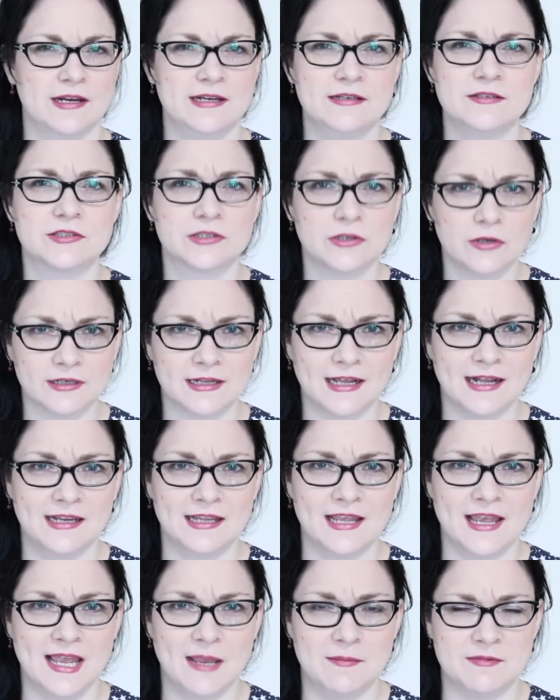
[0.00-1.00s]
Scott
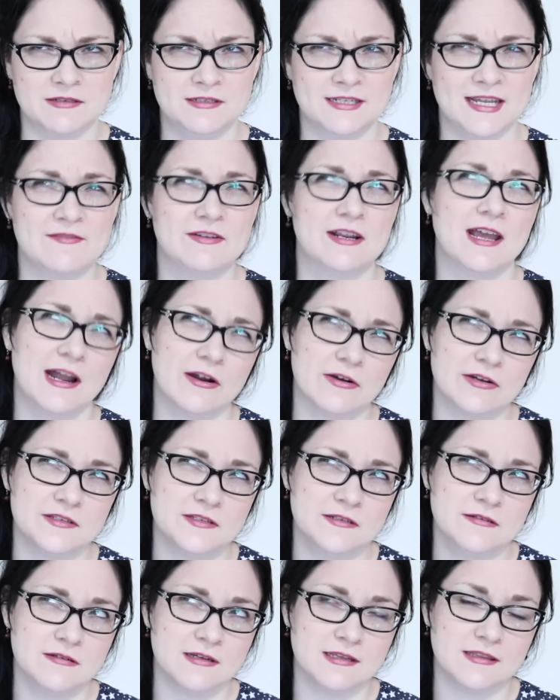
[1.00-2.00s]
Cunningham's and David
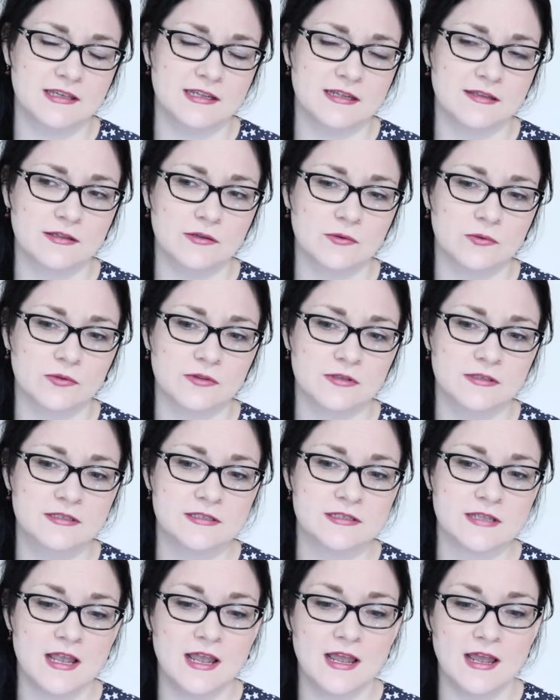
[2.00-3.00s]
Harrison, I think, are the authors.